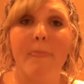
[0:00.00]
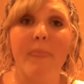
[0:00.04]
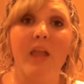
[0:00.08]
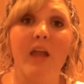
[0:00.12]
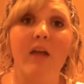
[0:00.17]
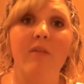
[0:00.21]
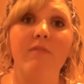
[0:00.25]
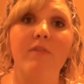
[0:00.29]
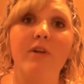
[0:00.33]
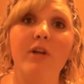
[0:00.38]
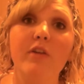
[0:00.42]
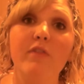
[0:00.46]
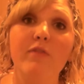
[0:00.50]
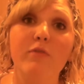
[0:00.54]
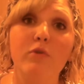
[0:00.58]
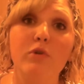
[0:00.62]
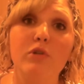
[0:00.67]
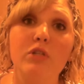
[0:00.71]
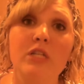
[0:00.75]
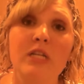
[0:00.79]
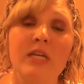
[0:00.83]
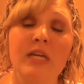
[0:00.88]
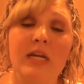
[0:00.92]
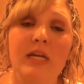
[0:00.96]
I'm very
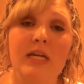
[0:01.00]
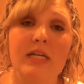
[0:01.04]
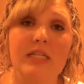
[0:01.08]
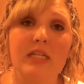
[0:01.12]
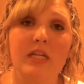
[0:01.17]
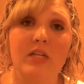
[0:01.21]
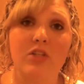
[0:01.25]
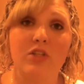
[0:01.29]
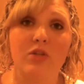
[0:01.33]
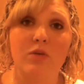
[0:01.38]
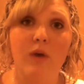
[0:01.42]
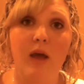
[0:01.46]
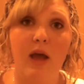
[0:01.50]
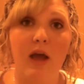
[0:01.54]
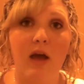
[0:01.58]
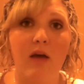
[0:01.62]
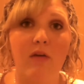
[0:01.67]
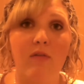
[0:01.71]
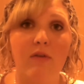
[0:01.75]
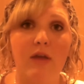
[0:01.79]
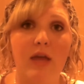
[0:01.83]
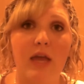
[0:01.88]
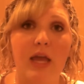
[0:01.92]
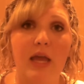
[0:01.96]
fortunate because I do
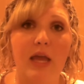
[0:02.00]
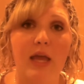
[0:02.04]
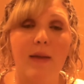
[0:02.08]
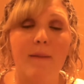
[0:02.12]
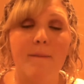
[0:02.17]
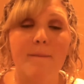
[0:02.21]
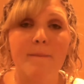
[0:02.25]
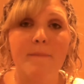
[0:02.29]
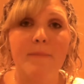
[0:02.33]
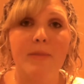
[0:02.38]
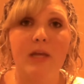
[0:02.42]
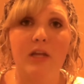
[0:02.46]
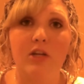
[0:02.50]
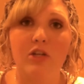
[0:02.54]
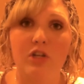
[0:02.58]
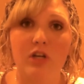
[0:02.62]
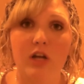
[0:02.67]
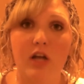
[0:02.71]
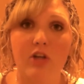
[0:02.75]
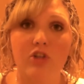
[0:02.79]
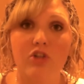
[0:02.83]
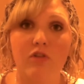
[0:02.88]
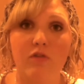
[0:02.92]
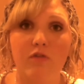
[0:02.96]
have a
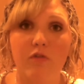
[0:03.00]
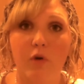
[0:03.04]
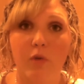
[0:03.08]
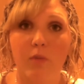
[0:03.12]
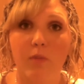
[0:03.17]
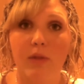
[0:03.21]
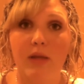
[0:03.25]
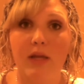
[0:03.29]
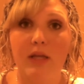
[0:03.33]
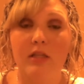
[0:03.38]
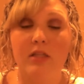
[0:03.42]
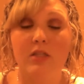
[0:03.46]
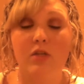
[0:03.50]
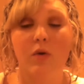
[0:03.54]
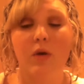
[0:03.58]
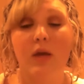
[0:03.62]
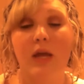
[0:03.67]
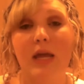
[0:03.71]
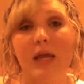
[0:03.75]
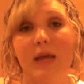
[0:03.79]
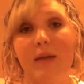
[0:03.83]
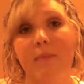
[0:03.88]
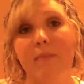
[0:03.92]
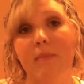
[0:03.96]
international phone plan, so I
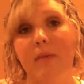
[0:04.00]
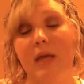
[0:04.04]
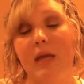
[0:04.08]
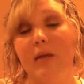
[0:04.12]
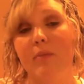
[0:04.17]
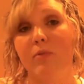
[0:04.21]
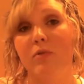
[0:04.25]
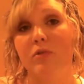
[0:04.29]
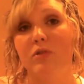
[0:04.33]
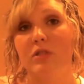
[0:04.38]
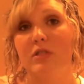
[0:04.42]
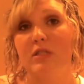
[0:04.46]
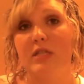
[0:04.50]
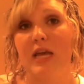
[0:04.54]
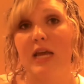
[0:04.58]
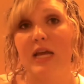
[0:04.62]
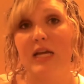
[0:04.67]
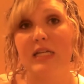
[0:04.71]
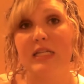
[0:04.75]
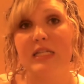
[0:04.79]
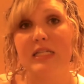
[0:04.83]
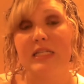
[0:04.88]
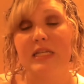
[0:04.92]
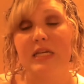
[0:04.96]
am able to
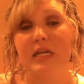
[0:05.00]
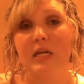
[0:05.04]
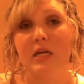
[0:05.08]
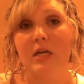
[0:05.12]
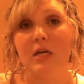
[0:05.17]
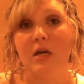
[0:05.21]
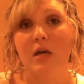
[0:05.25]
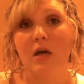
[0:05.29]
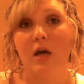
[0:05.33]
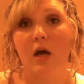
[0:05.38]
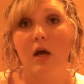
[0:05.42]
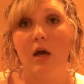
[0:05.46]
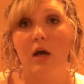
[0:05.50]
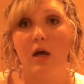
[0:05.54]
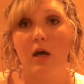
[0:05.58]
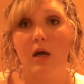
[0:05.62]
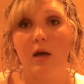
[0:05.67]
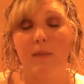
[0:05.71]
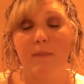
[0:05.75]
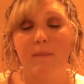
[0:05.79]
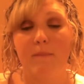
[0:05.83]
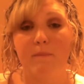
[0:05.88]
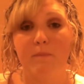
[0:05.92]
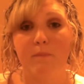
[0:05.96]
text
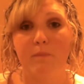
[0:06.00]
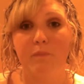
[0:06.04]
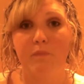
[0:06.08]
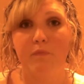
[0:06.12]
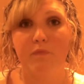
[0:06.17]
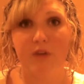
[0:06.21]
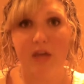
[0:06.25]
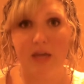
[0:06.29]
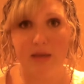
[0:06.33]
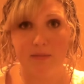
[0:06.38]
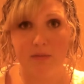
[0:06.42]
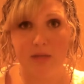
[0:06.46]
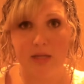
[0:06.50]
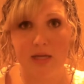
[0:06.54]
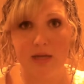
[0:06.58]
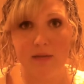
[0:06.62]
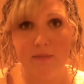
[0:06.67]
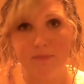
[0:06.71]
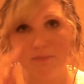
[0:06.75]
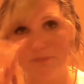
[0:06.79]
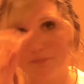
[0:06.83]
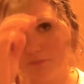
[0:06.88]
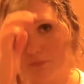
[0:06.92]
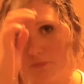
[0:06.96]
um, family,
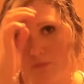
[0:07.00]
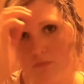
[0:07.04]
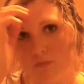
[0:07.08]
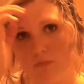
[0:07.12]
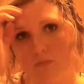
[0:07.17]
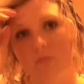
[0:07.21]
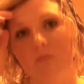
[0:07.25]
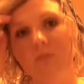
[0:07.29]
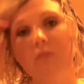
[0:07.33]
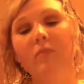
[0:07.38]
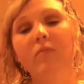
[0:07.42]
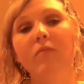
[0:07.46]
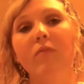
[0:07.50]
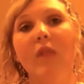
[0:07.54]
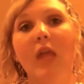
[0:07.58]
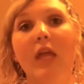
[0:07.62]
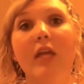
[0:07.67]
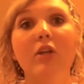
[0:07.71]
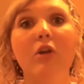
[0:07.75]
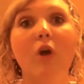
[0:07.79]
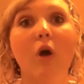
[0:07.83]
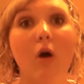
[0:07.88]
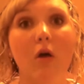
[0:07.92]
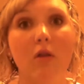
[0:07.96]

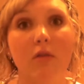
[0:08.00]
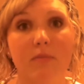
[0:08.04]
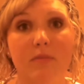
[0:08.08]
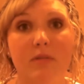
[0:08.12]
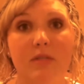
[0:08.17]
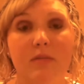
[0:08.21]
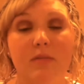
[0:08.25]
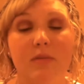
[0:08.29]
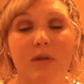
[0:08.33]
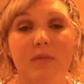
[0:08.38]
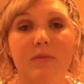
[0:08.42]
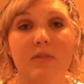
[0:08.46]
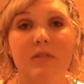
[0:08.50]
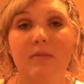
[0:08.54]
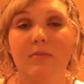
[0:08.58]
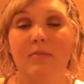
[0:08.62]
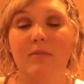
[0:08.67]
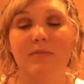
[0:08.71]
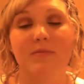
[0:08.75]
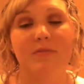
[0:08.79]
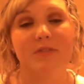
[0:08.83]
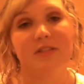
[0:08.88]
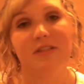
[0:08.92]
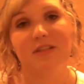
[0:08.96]
and call them sometimes.
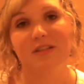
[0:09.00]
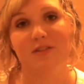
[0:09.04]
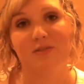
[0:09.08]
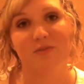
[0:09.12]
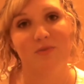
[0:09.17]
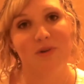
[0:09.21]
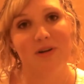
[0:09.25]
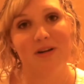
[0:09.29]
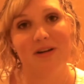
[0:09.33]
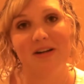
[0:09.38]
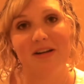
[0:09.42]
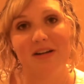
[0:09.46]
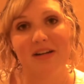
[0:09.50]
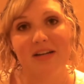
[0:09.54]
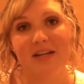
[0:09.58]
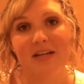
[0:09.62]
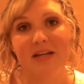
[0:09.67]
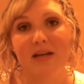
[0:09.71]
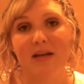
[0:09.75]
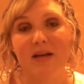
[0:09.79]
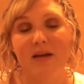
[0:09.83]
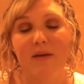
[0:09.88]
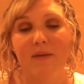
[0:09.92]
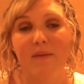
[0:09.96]
Sometimes it doesn't work.
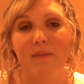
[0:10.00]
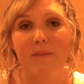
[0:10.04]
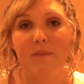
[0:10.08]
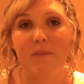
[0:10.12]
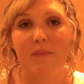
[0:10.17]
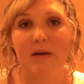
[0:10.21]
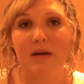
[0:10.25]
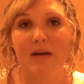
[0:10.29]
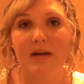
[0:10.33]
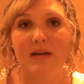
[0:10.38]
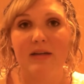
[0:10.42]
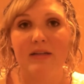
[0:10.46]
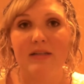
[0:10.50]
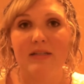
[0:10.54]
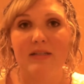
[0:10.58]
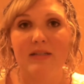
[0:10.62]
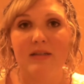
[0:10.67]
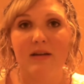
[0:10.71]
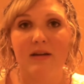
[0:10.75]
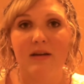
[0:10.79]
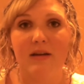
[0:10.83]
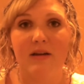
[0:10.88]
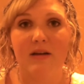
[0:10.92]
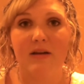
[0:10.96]
But
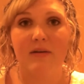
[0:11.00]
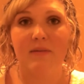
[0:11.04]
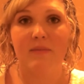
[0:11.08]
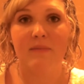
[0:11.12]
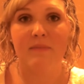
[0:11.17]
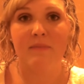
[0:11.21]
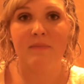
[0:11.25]
um,